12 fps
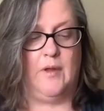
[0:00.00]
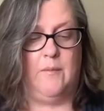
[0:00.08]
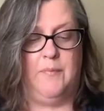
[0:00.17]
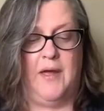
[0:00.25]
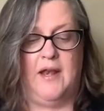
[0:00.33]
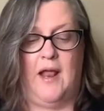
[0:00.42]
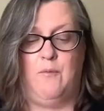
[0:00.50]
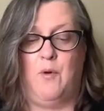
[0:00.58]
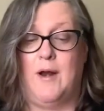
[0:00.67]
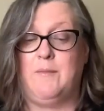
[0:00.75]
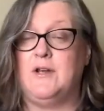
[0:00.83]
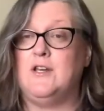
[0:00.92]
But
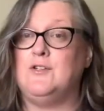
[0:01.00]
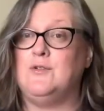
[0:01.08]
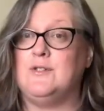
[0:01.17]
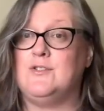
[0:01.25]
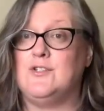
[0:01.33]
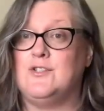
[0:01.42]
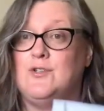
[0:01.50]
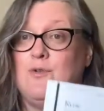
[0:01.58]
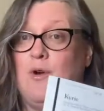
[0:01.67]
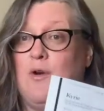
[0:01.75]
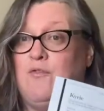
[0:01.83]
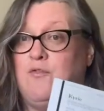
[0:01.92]
what I'm going to do is just do
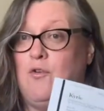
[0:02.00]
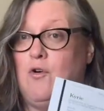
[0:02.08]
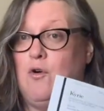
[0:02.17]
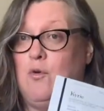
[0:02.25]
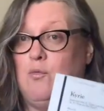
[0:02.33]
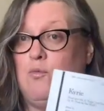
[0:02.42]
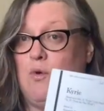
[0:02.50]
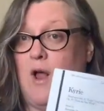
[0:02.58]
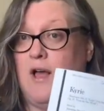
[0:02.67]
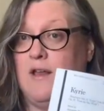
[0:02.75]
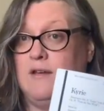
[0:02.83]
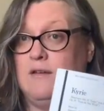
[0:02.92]
a full
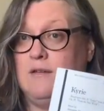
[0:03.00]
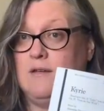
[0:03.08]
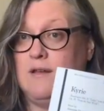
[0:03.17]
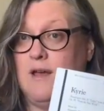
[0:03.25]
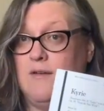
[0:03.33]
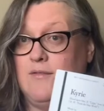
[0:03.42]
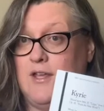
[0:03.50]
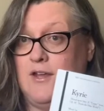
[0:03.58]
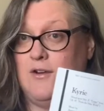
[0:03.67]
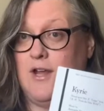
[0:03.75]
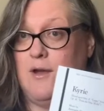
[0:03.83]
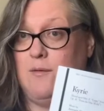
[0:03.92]
run of the
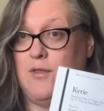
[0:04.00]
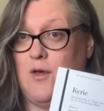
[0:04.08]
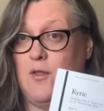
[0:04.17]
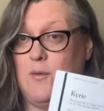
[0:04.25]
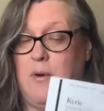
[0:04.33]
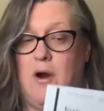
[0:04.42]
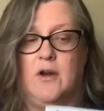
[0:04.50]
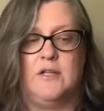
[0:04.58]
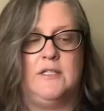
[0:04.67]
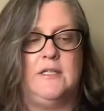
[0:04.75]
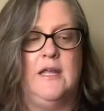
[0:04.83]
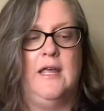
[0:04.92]
Kyrie with all the
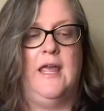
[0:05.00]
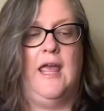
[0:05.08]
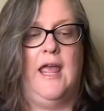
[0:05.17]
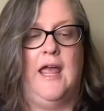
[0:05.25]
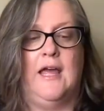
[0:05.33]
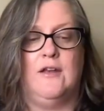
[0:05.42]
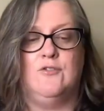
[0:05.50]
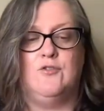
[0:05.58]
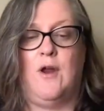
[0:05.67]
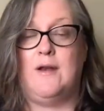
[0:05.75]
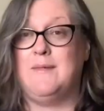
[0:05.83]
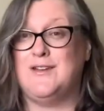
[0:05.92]
parts and
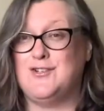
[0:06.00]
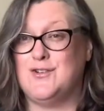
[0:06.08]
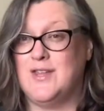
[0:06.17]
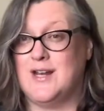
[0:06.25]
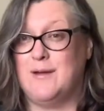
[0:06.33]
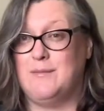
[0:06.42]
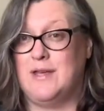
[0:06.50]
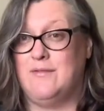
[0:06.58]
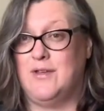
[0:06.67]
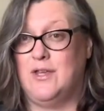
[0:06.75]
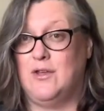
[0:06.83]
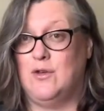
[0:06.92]
try to make sure that I'm
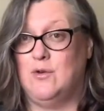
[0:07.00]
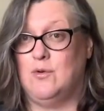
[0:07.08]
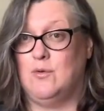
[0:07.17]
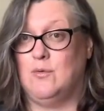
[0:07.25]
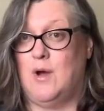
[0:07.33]
giving you